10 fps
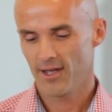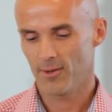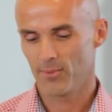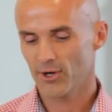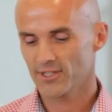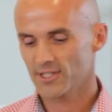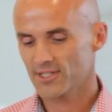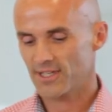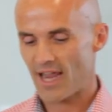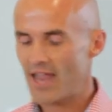um, because
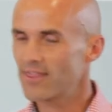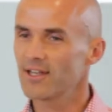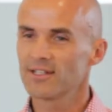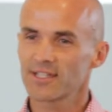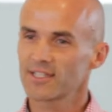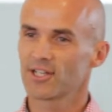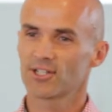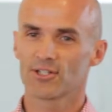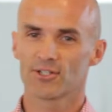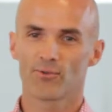it's at the
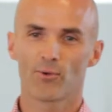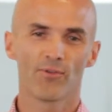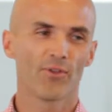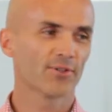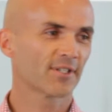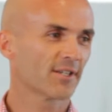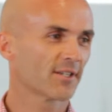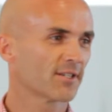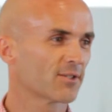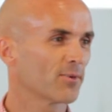intersections of all of those
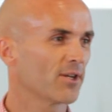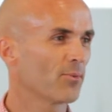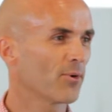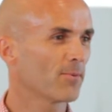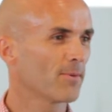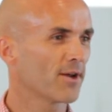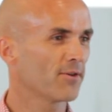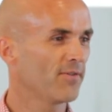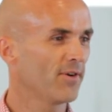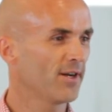things is where you're probably going
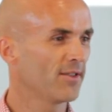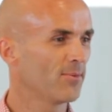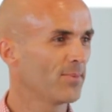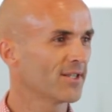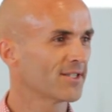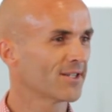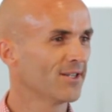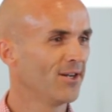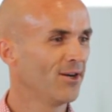to find the best